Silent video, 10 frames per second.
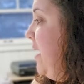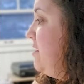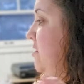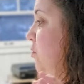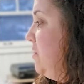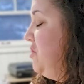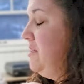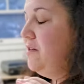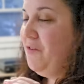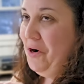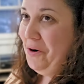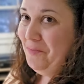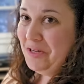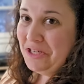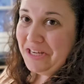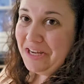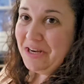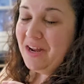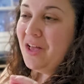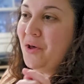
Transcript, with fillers: ask her what she did for her machine.